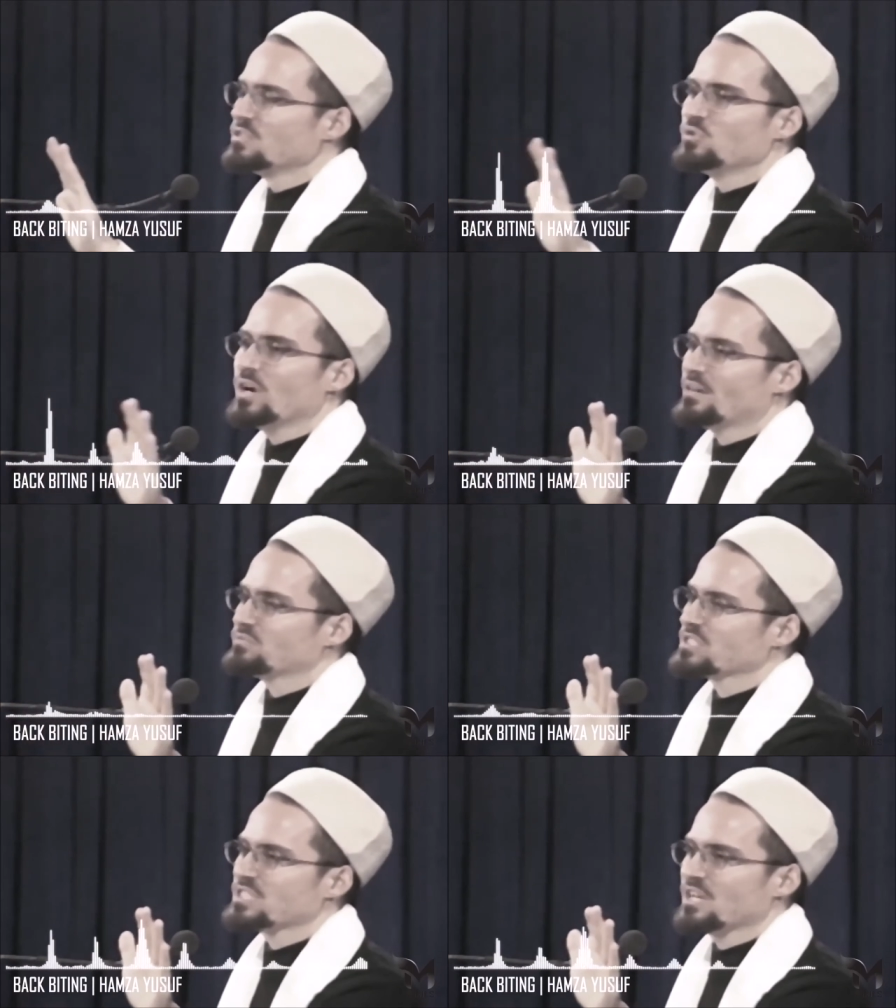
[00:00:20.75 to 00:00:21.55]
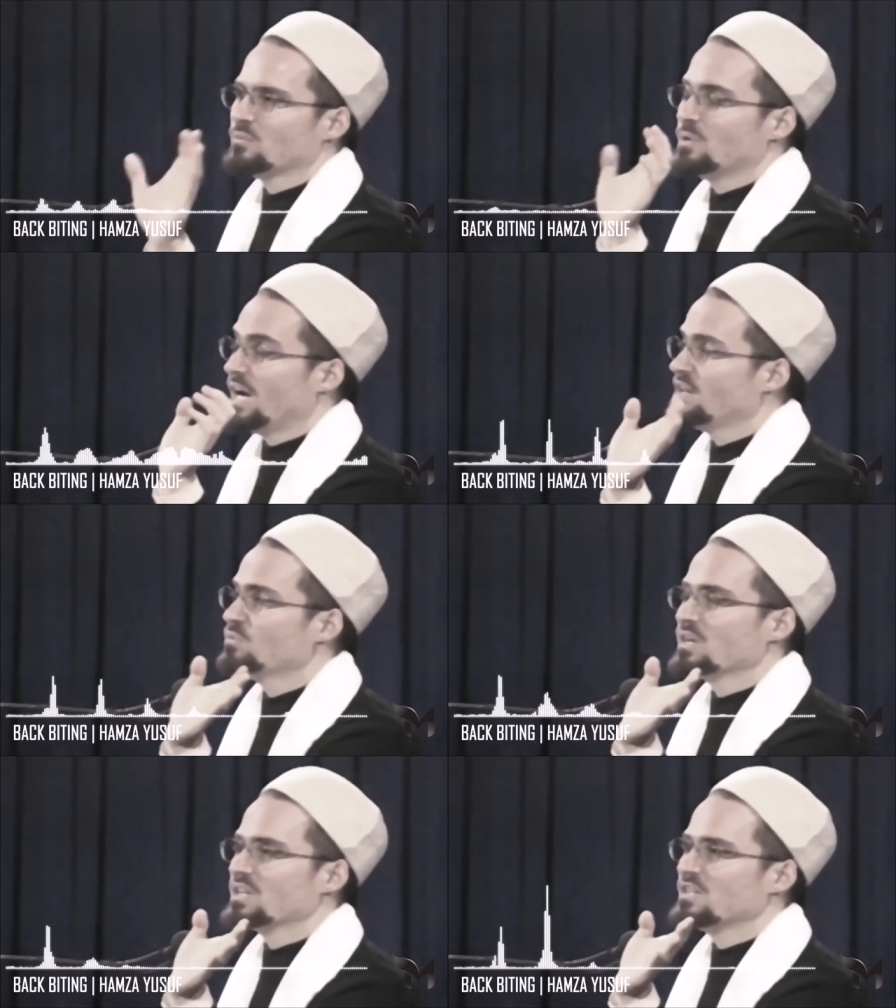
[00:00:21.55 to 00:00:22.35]
you have to tell them, I
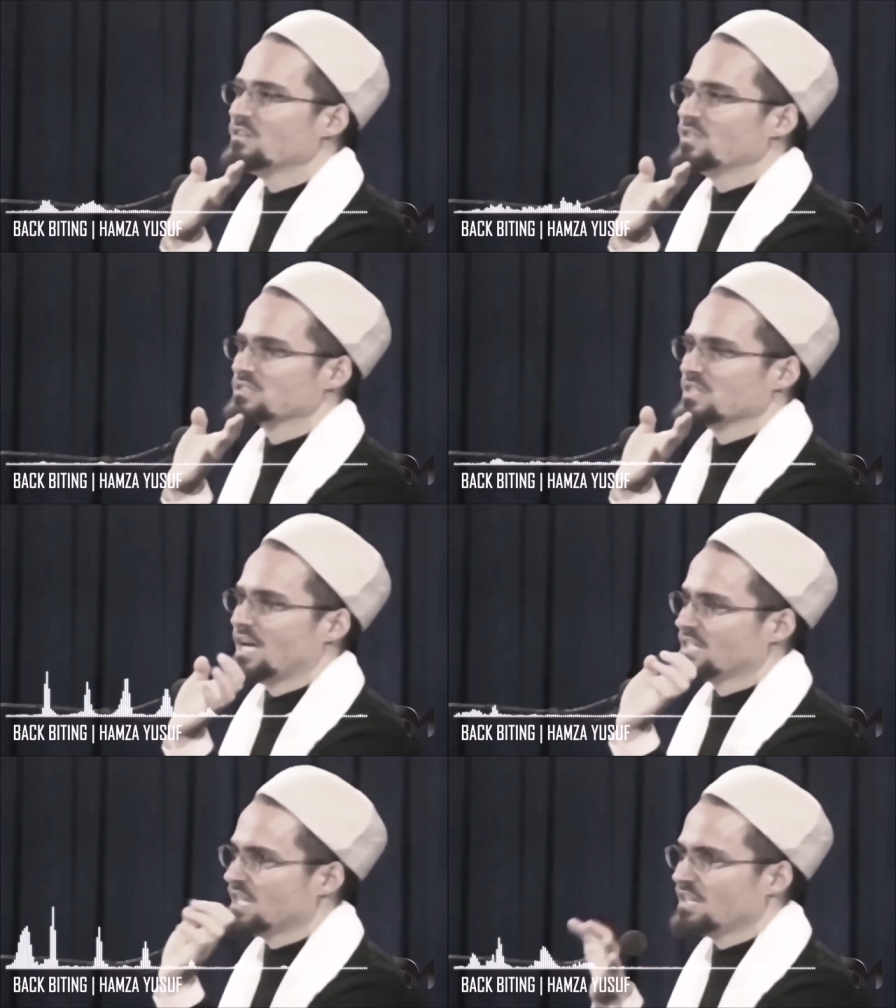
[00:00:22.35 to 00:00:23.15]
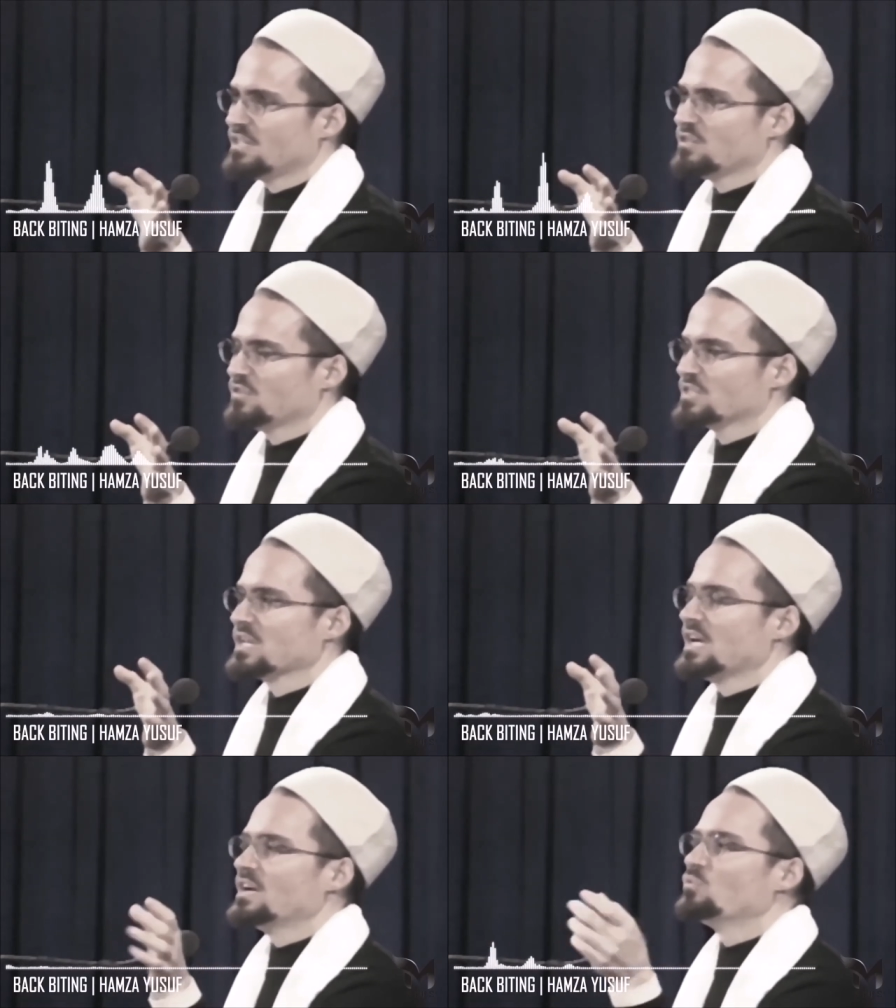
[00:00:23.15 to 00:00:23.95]
don't want to hear this. I can't hear this.
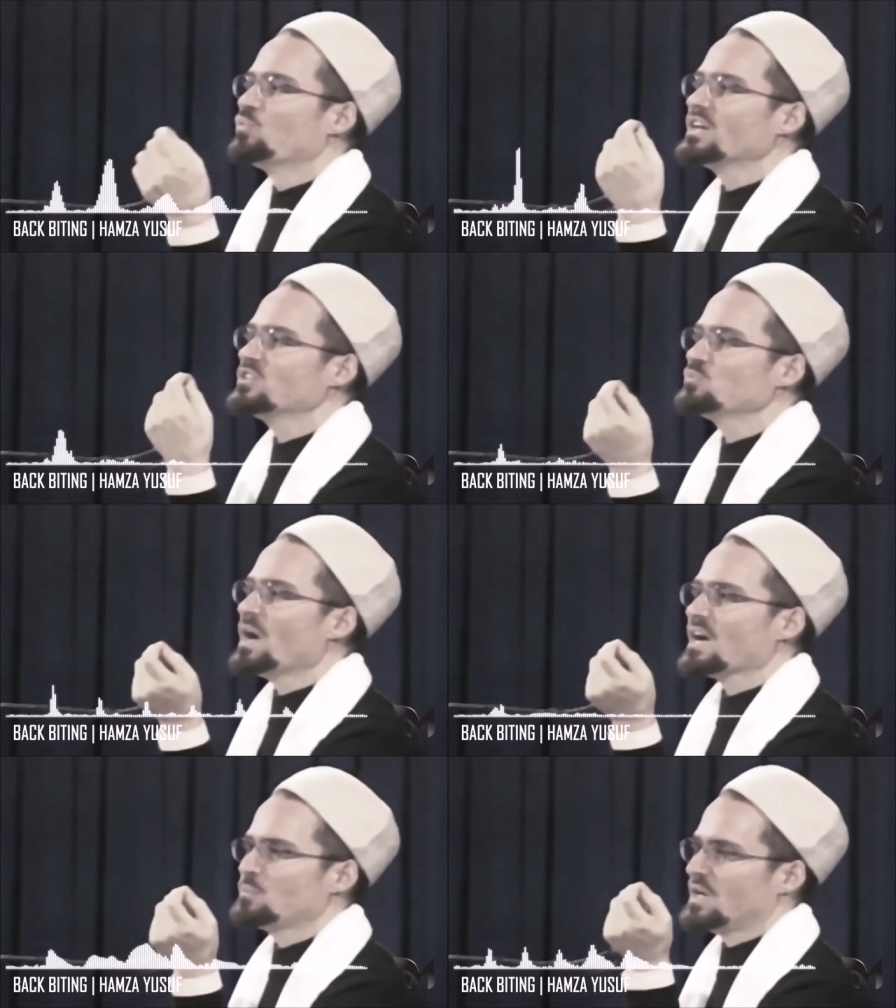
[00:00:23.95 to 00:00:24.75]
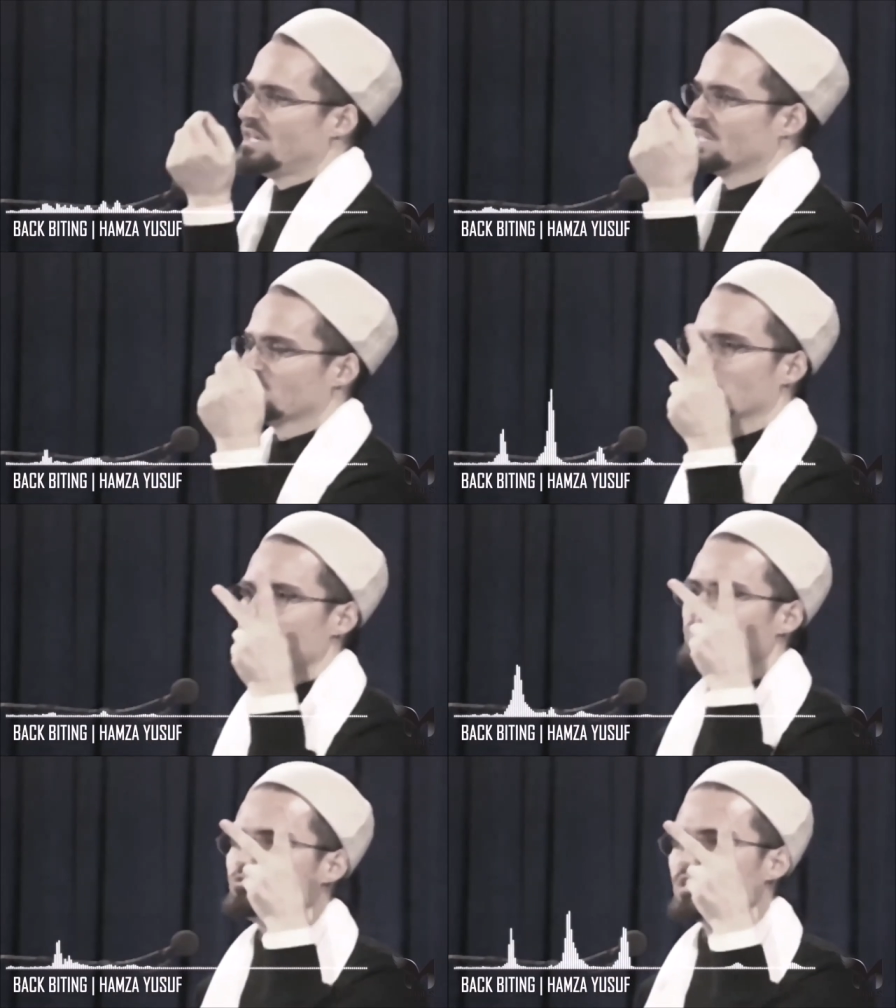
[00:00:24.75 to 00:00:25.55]
What is backbiting? There are
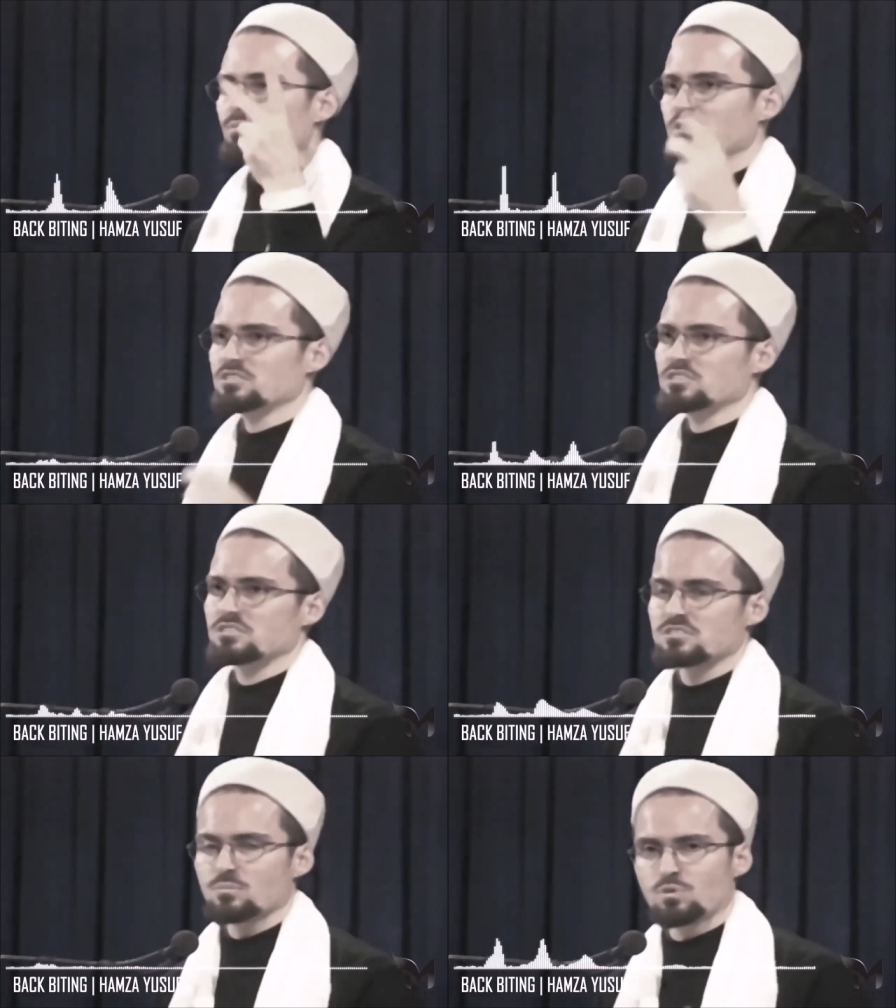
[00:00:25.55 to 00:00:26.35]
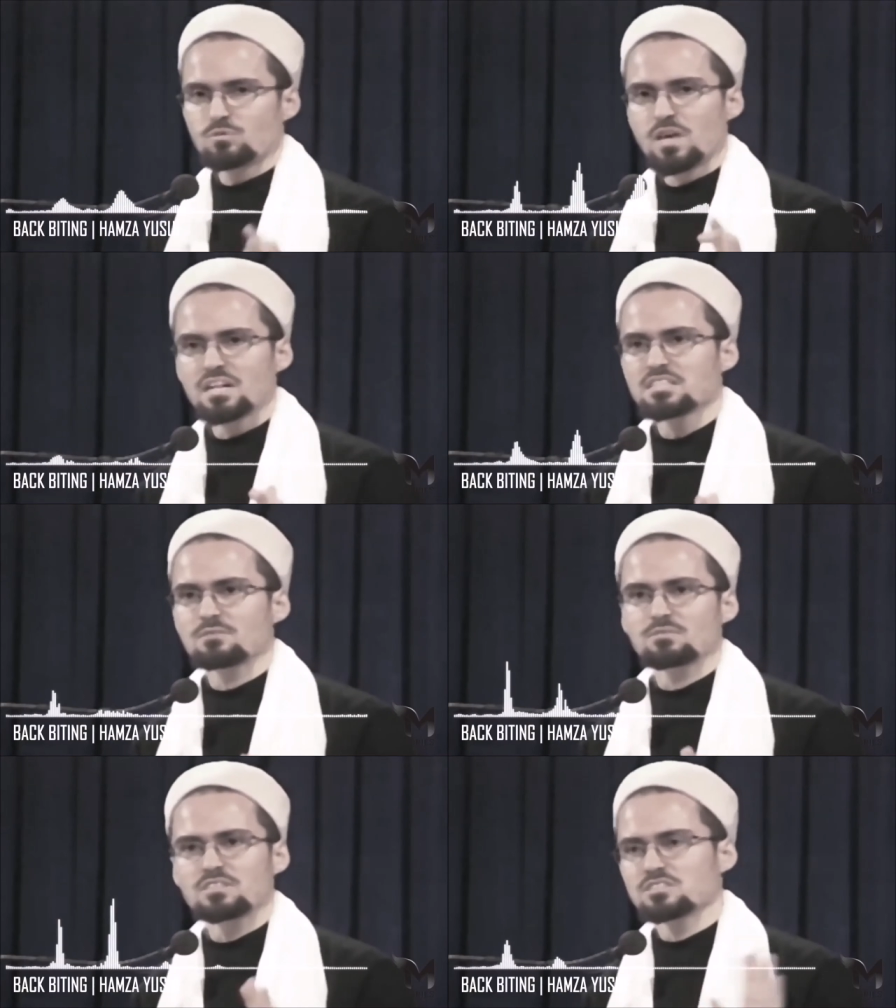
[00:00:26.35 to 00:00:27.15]
two definitions. The prophetic
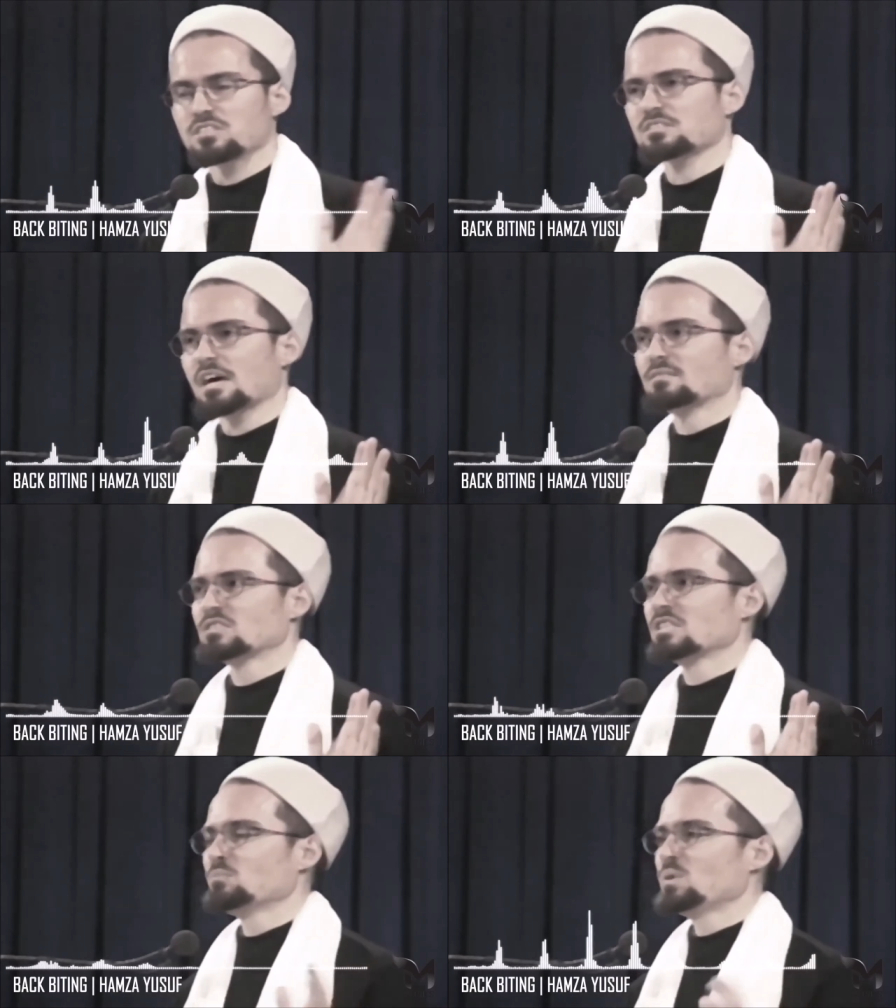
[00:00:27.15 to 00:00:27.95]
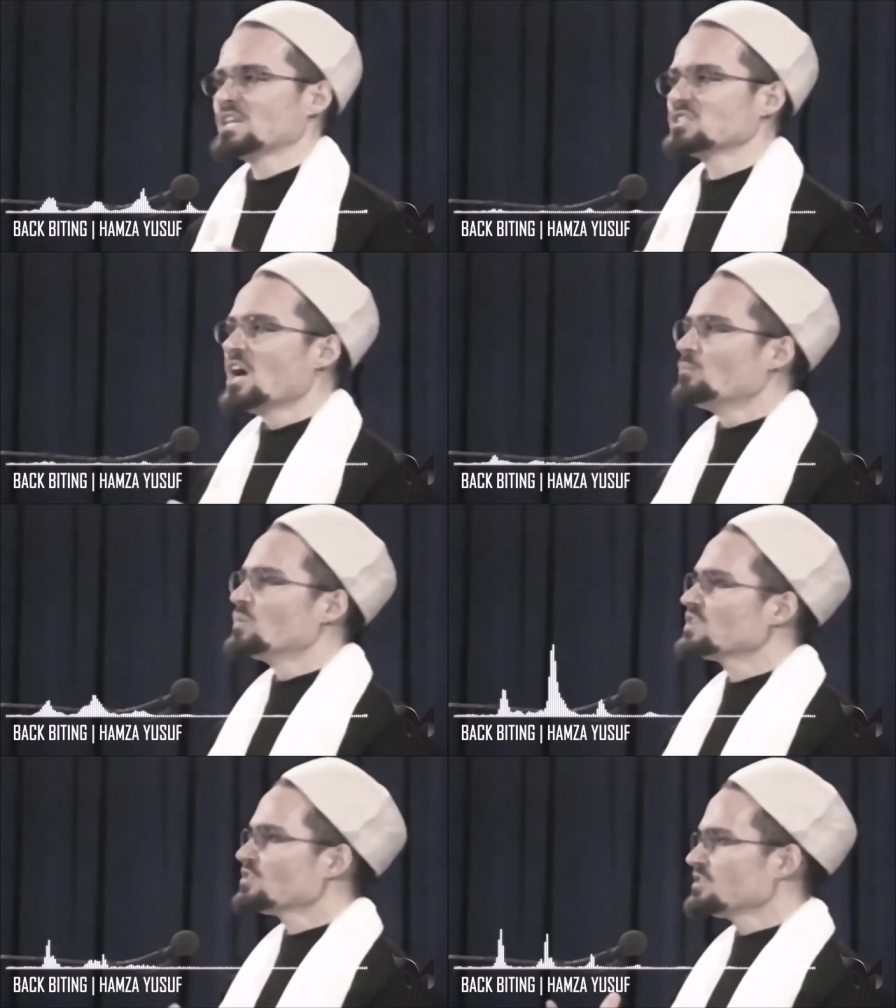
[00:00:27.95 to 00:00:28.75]
definition is obviously the best,
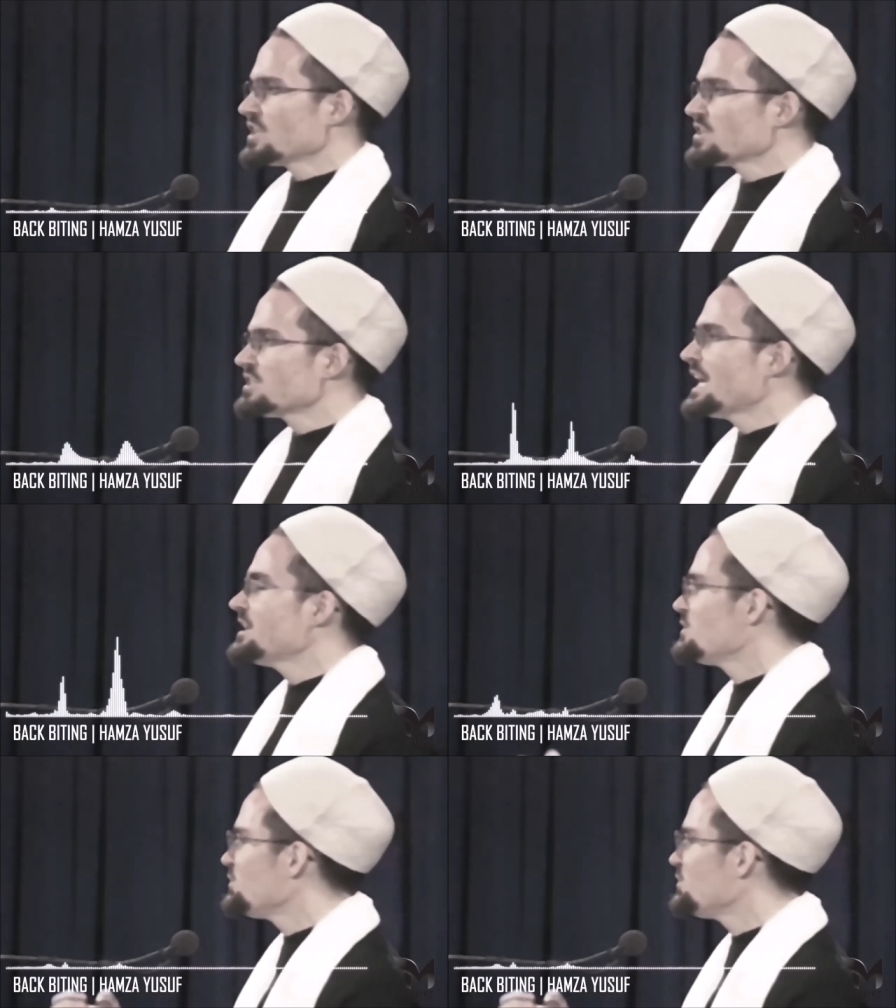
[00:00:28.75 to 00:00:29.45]
but there's an extended